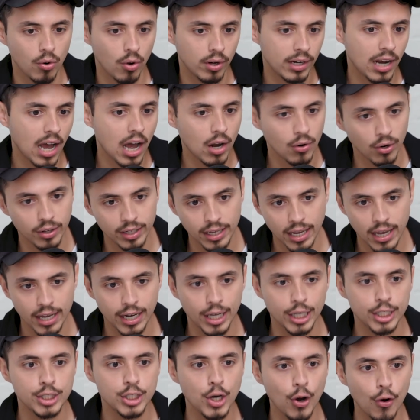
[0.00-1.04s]

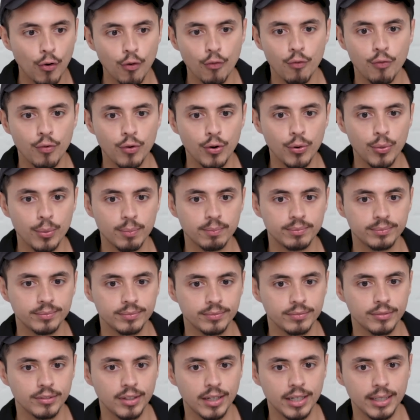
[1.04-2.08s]
non-organic tofu,
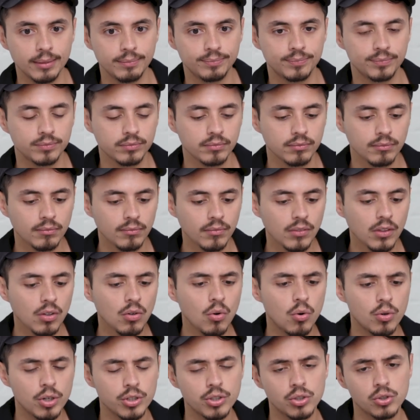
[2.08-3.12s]
right?
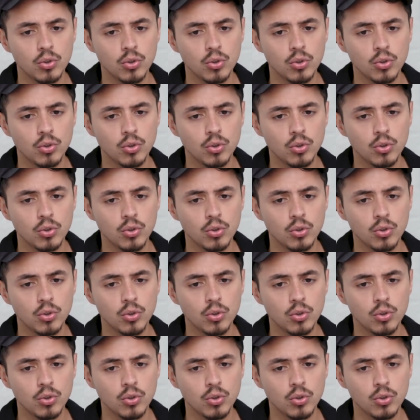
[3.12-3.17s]
Or